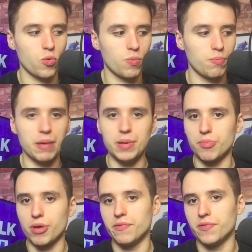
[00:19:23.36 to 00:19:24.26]
maybe the
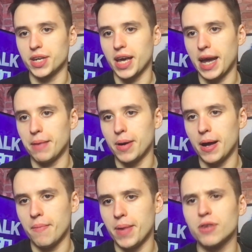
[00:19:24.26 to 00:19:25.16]
Brentford game.
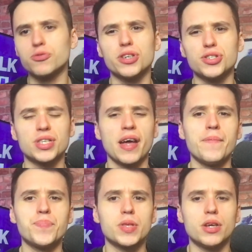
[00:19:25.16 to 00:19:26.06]
And also just,
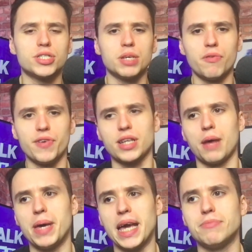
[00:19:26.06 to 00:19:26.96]
you know, simple things like
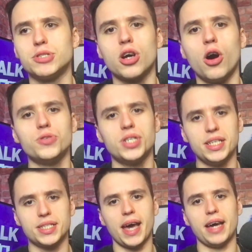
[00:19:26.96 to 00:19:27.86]
being able to go to
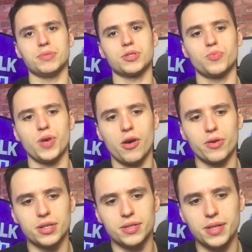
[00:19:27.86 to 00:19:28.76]
these games, because we are
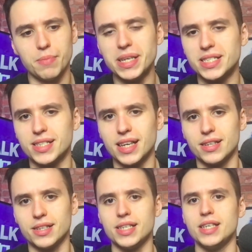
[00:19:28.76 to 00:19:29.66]
at the business end of
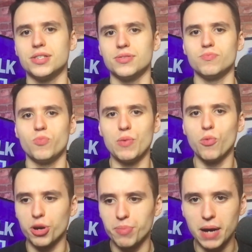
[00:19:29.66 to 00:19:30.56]
the season. We
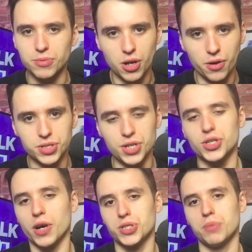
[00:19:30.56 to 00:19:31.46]
want to be able to go and see
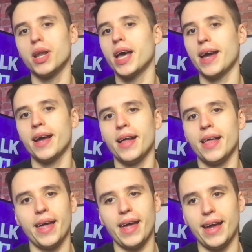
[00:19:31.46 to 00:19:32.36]
Chelsea play
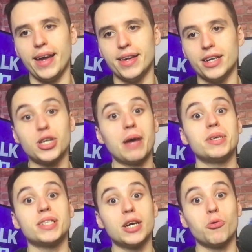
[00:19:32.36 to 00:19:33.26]
in a
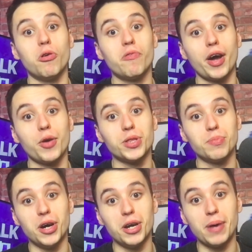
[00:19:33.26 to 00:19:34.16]
Champions League quarterfinal at the
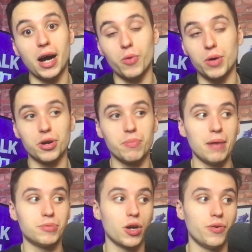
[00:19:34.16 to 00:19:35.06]
Bernabeu. We want to be
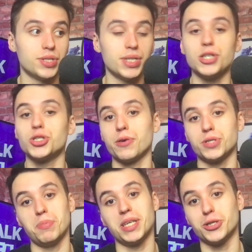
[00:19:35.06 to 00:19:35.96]
able to go and see Chelsea
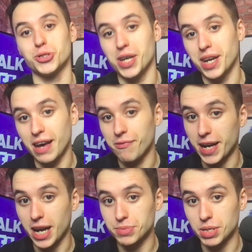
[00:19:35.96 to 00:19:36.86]
potentially in an FA
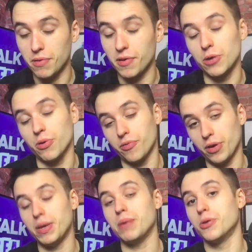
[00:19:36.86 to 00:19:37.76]
Cup semi-final if we
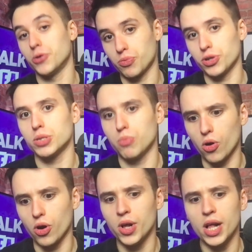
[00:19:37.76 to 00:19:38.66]
beat Middlesbrough tomorrow.